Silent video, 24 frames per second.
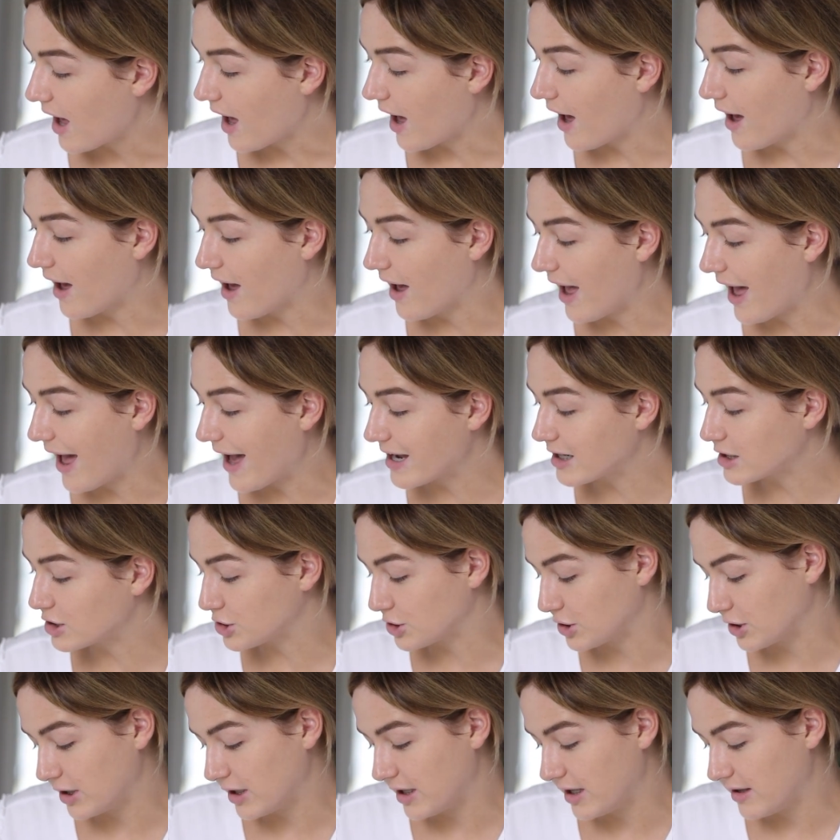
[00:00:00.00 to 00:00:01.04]
uh,
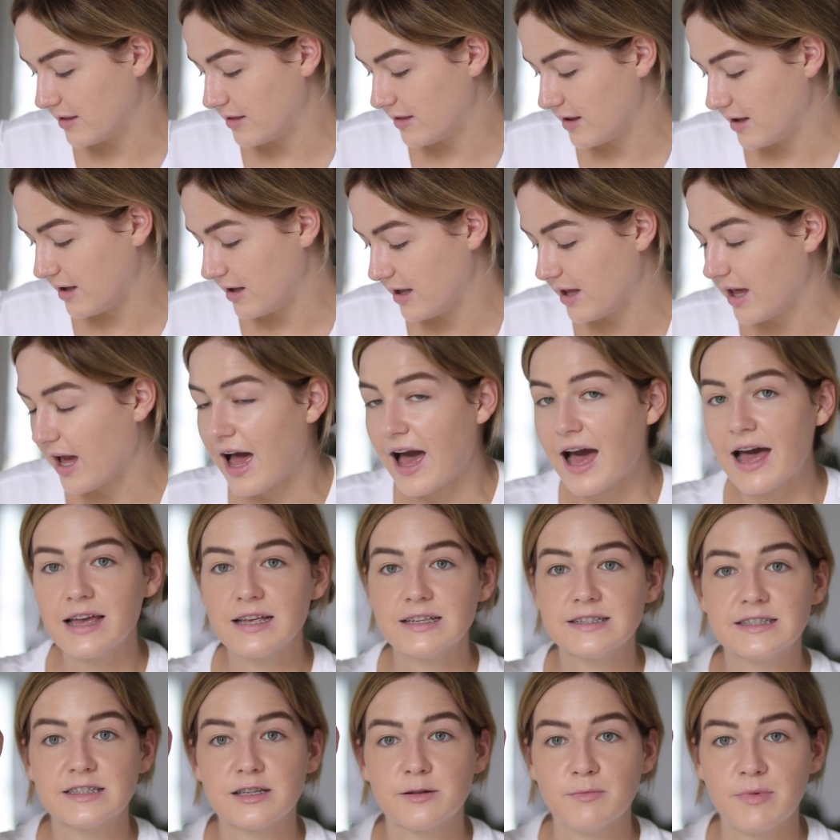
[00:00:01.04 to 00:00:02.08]
actually the
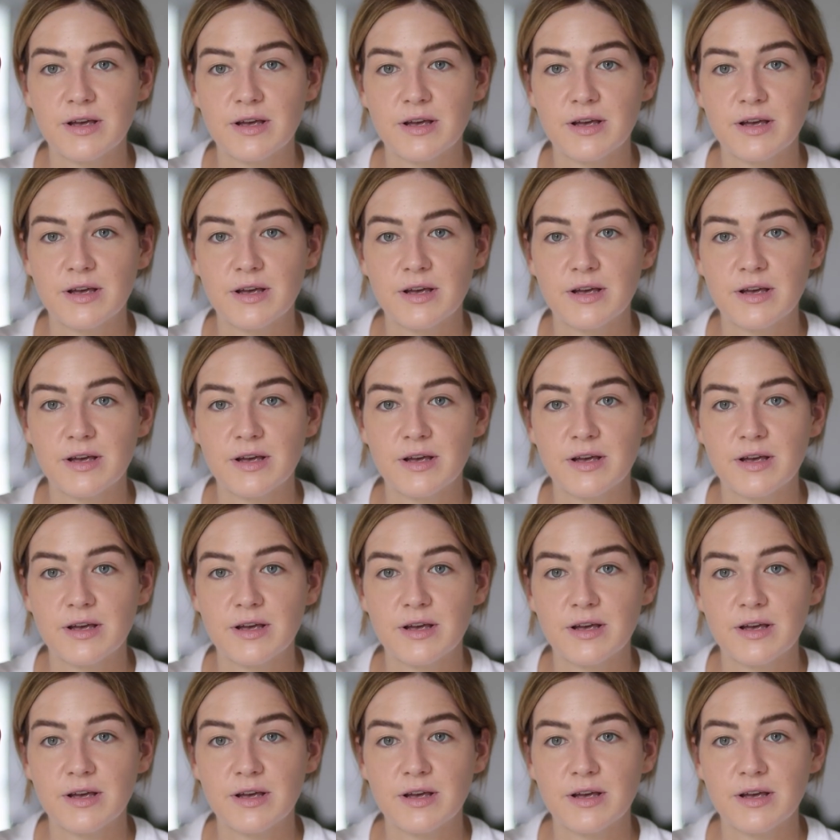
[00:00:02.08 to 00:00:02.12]
Eyes to